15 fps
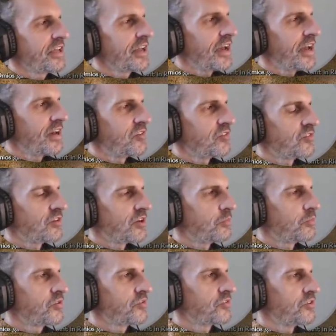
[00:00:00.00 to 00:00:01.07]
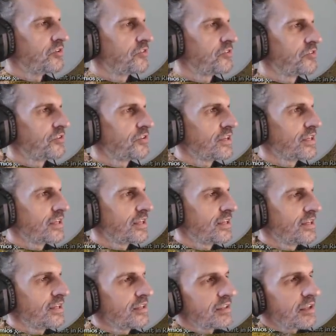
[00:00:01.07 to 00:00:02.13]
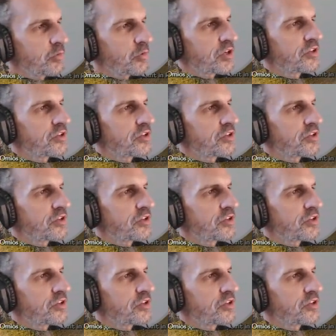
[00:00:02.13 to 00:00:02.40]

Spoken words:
as prisoners that we